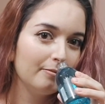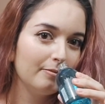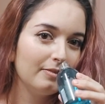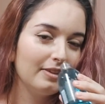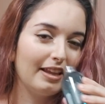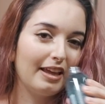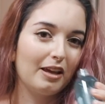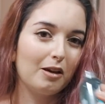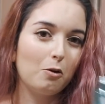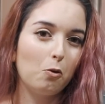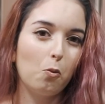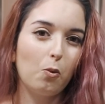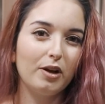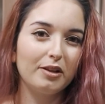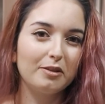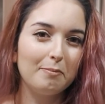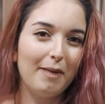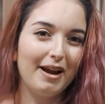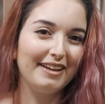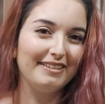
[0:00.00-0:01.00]
like
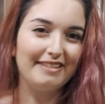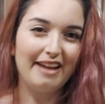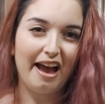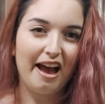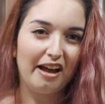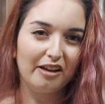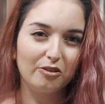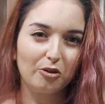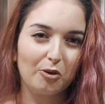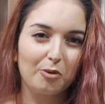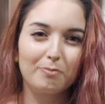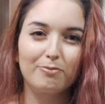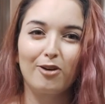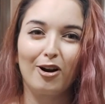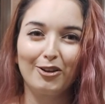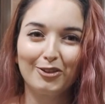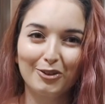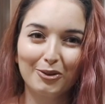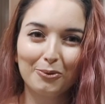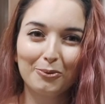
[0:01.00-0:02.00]
what my dad or
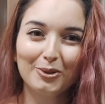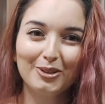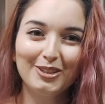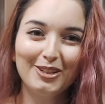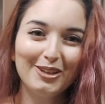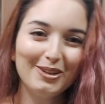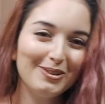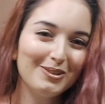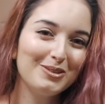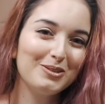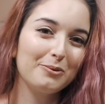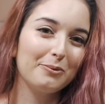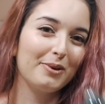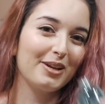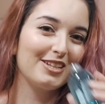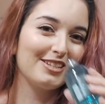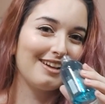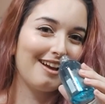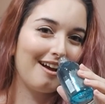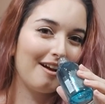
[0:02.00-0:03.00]
brother would use,
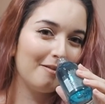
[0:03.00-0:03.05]
which